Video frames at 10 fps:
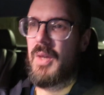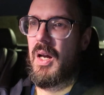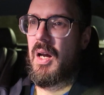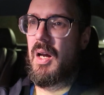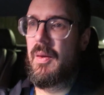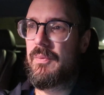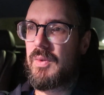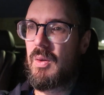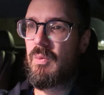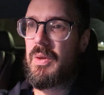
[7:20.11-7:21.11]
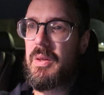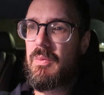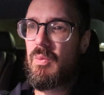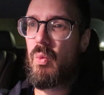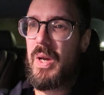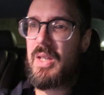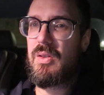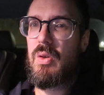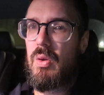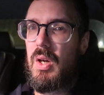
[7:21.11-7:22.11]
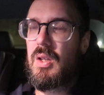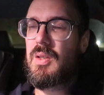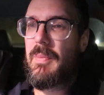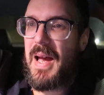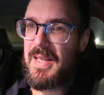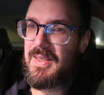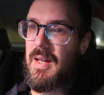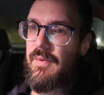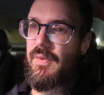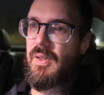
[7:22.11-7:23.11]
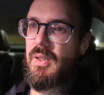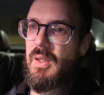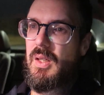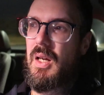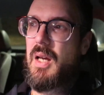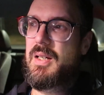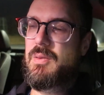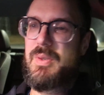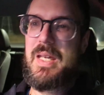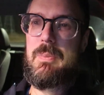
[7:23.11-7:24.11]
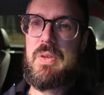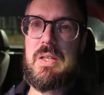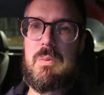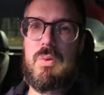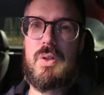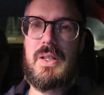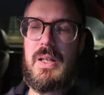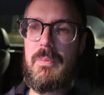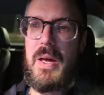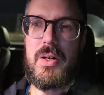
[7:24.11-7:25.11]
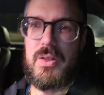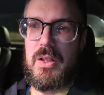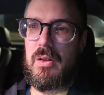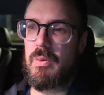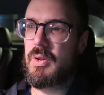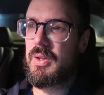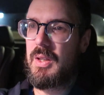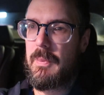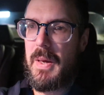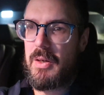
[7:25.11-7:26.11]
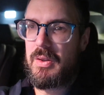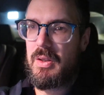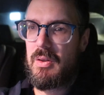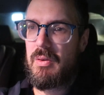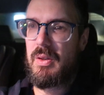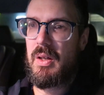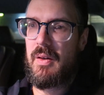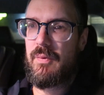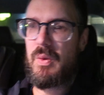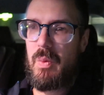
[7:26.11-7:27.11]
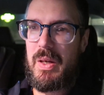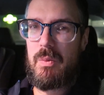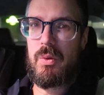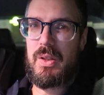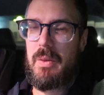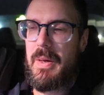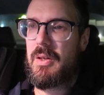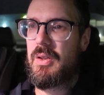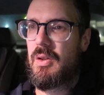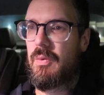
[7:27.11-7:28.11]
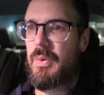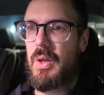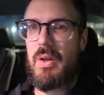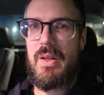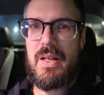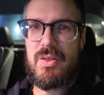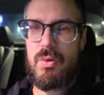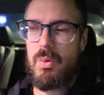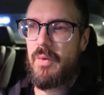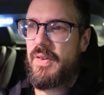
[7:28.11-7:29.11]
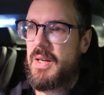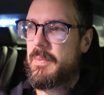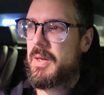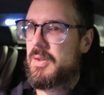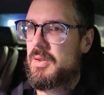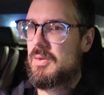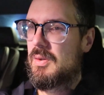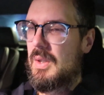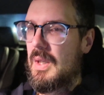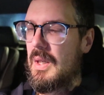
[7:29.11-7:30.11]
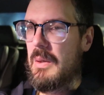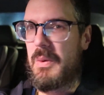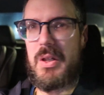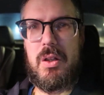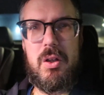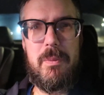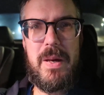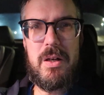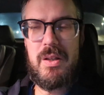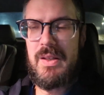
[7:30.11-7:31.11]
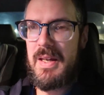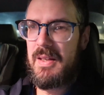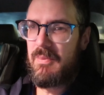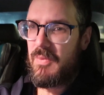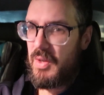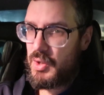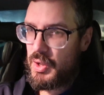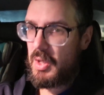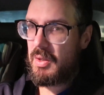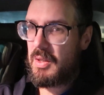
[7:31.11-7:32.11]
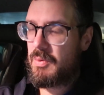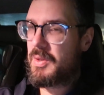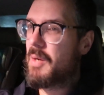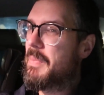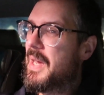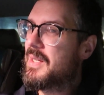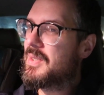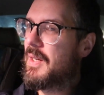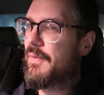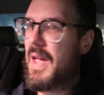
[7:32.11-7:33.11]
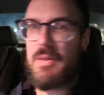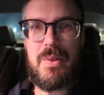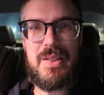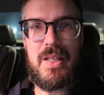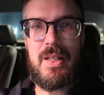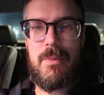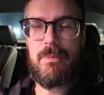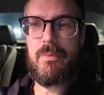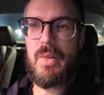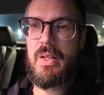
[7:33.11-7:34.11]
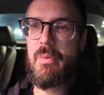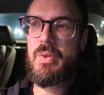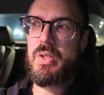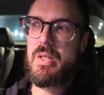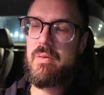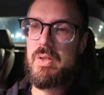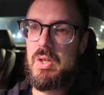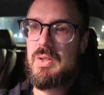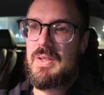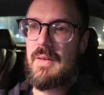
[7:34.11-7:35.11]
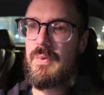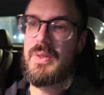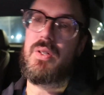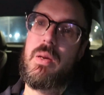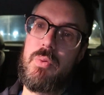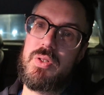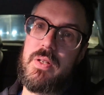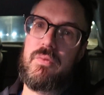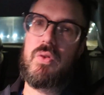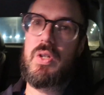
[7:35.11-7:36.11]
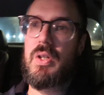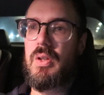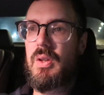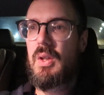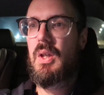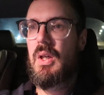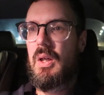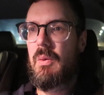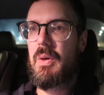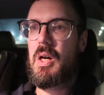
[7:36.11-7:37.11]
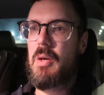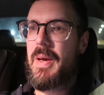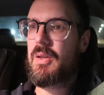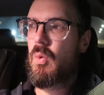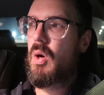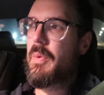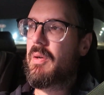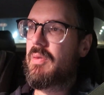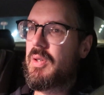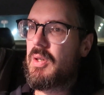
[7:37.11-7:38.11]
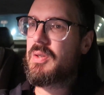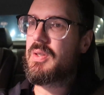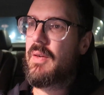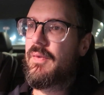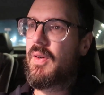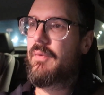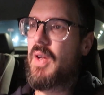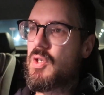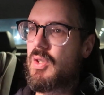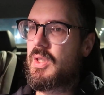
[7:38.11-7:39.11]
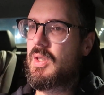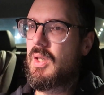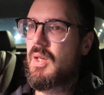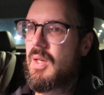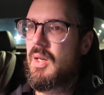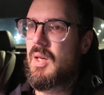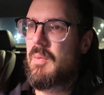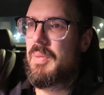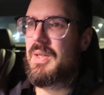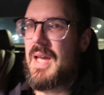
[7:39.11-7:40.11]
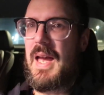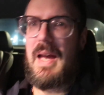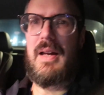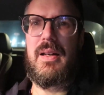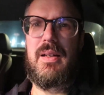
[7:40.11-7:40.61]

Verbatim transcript: Uh, we wait too long to buy stuff. Because uh, we keep thinking we're going to get a better deal, we're going to get a better deal, and uh, if we wait, we'll get a better deal. If we go to the next store, we'll find a better deal. We did a little better than that this year because we started buying stuff as we've seen it, and then we just got to return stuff. We still got more stuff to return. We got to go back to Walmart and return stuff eventually. But yeah,